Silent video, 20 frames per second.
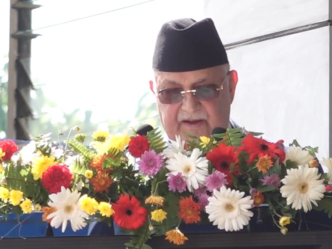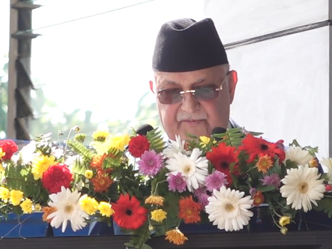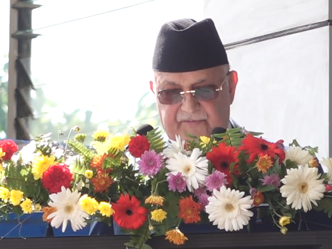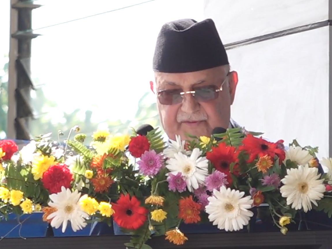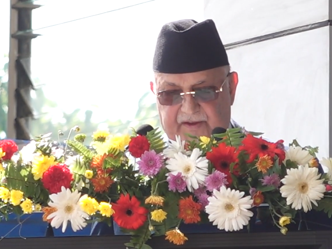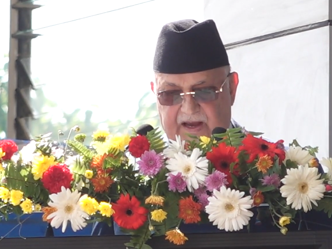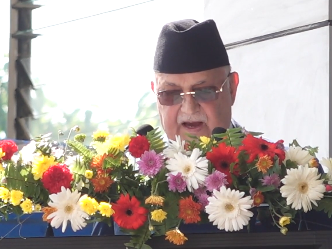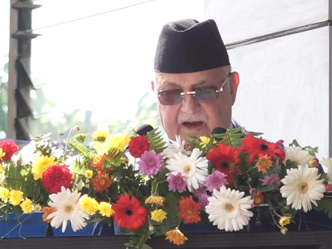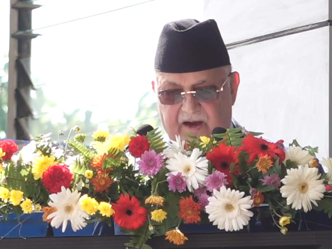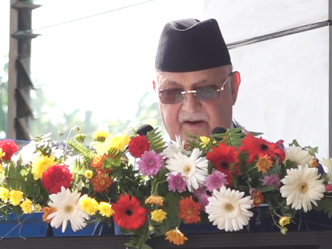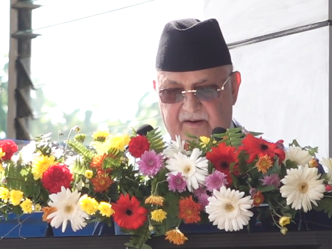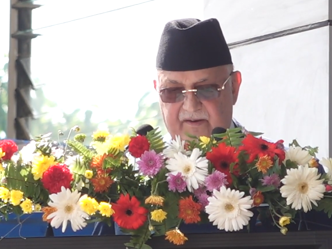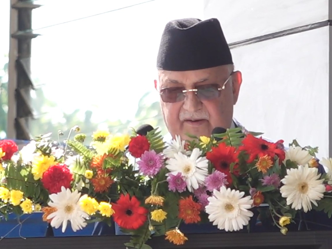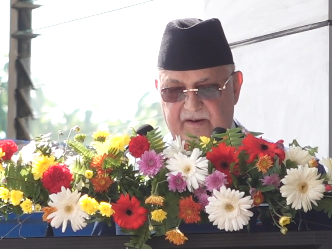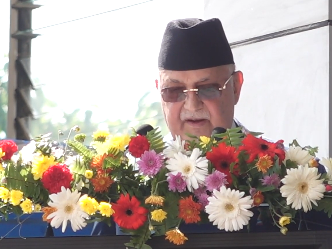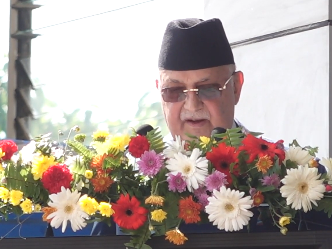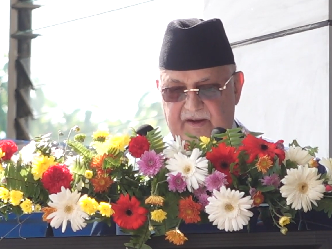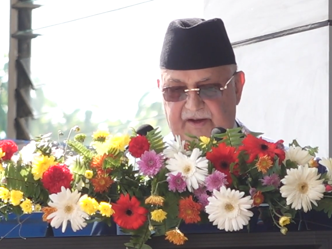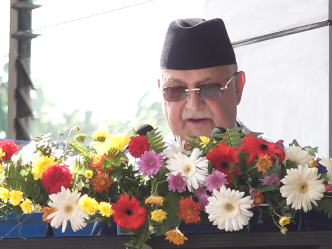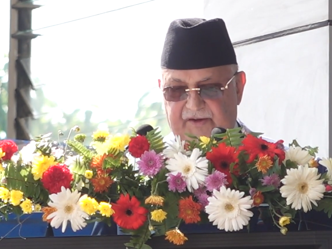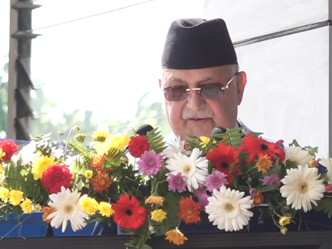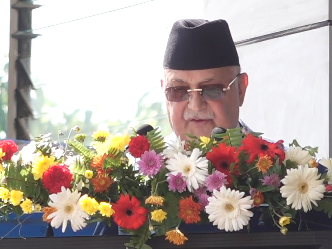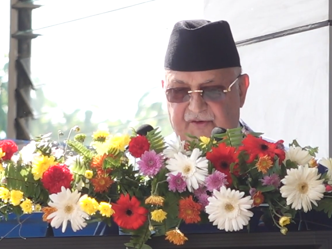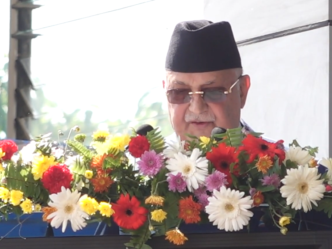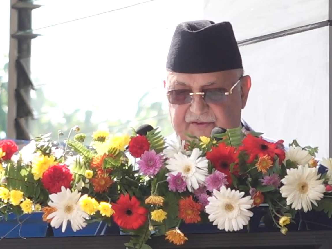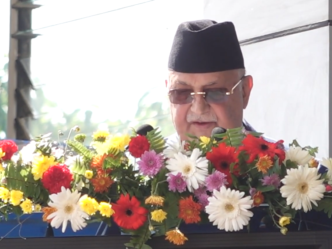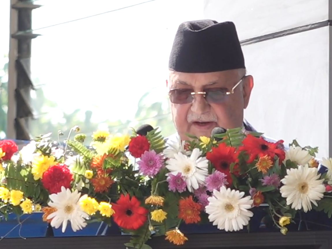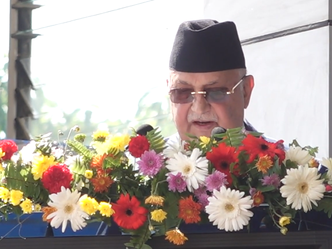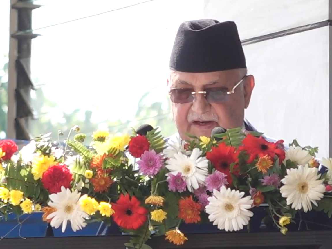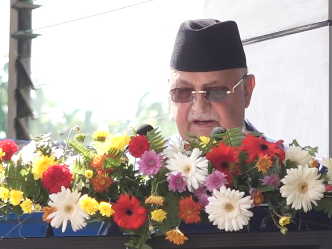They are
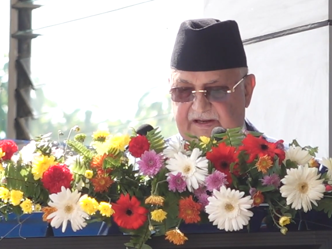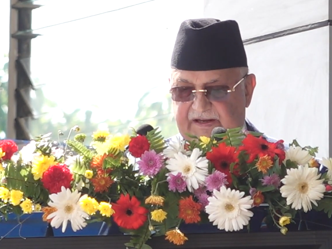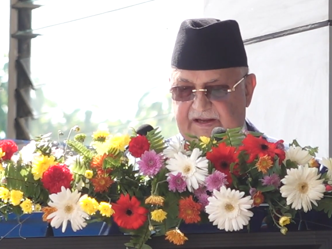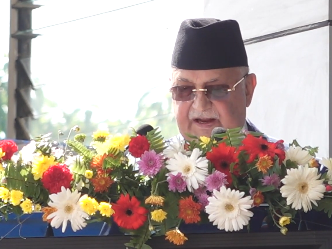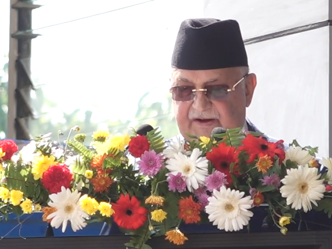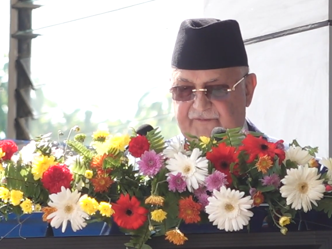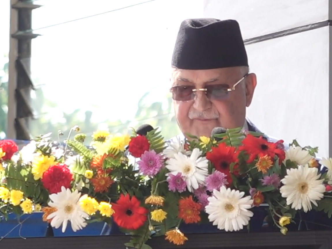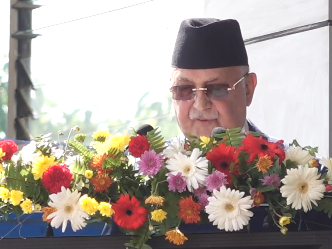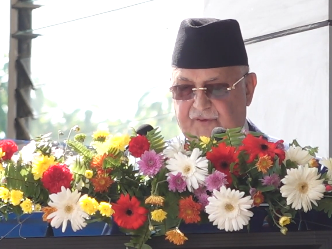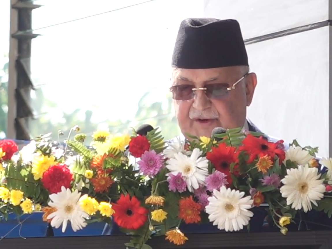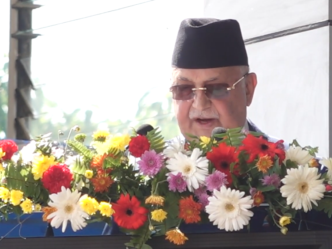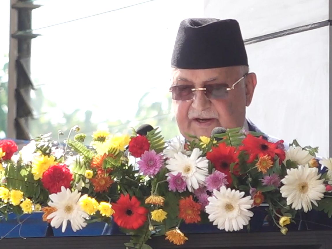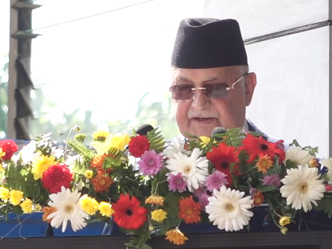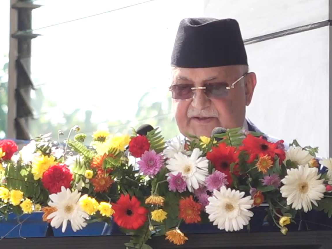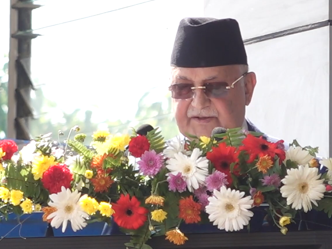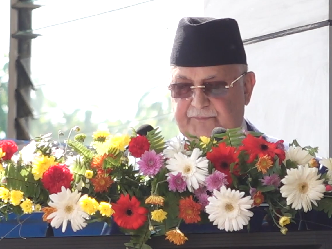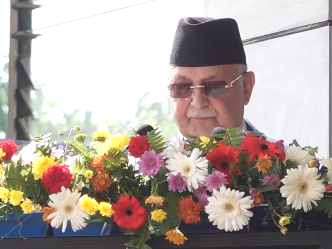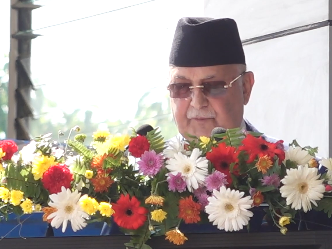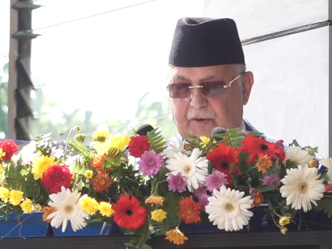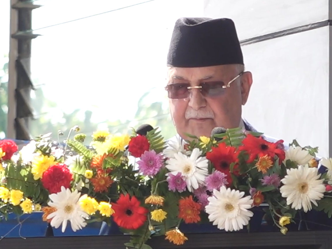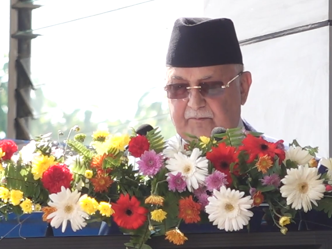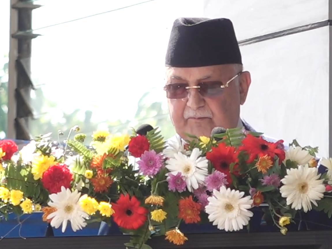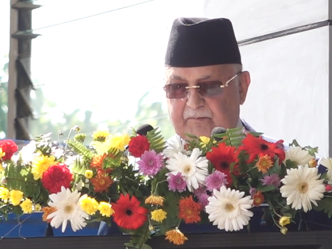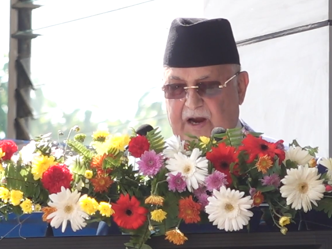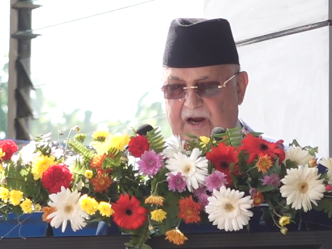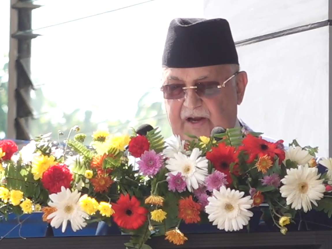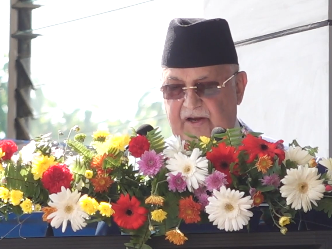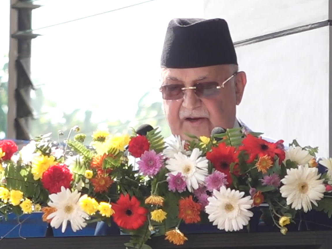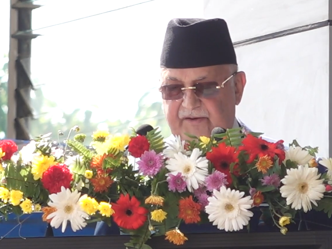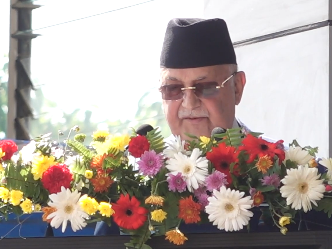increasingly at risk from
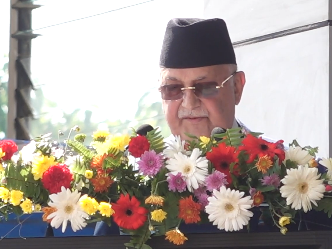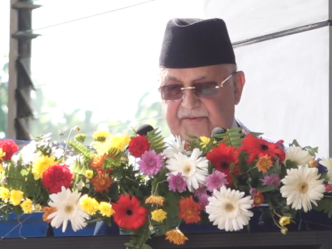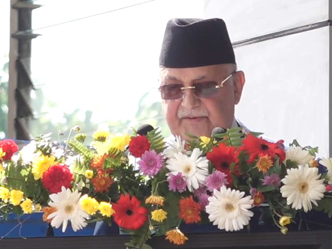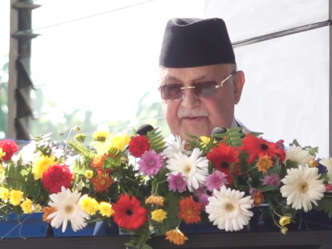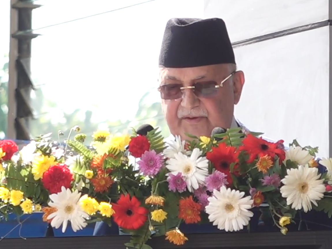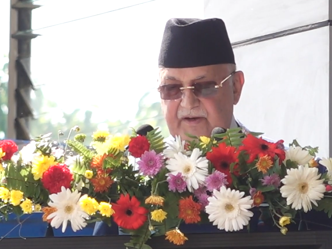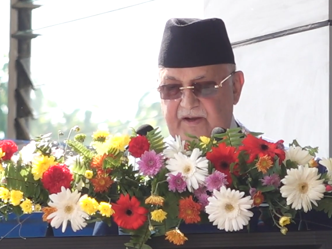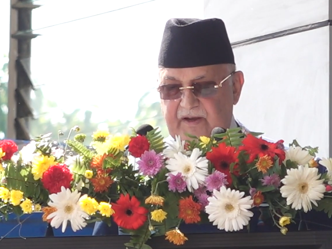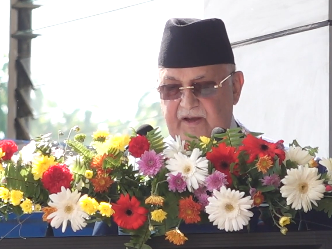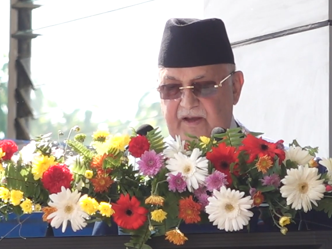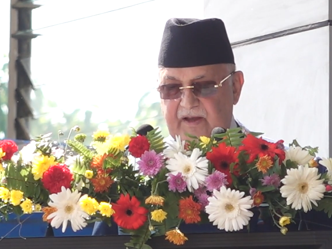violent